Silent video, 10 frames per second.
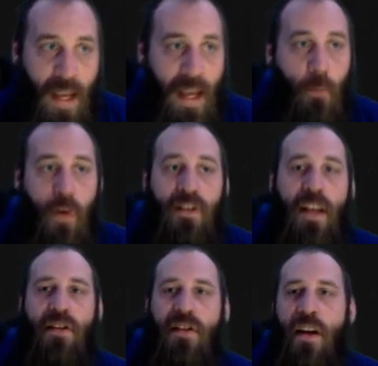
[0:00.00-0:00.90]
And worst
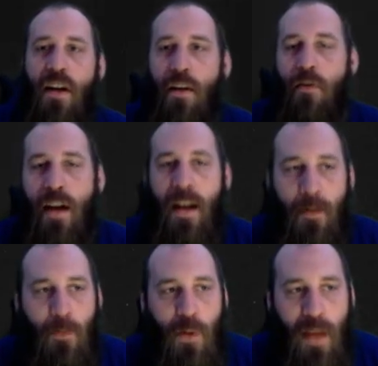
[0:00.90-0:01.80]
case scenario, right,
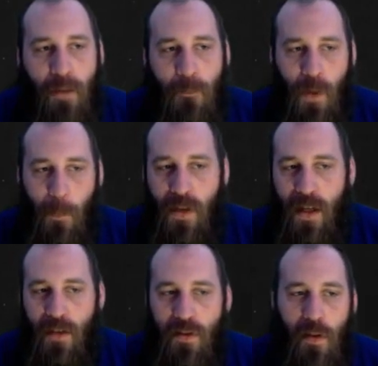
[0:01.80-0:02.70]
if you can't flip
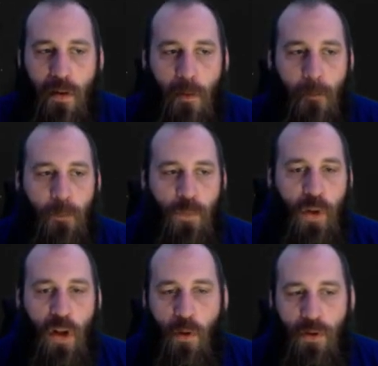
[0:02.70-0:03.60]
these,
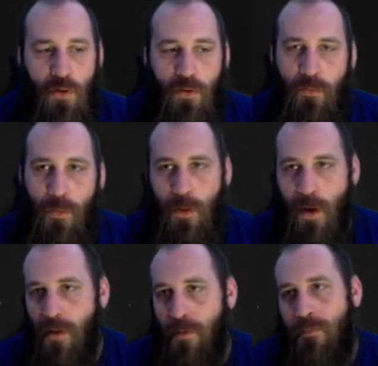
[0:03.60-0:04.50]
you can always use them for training.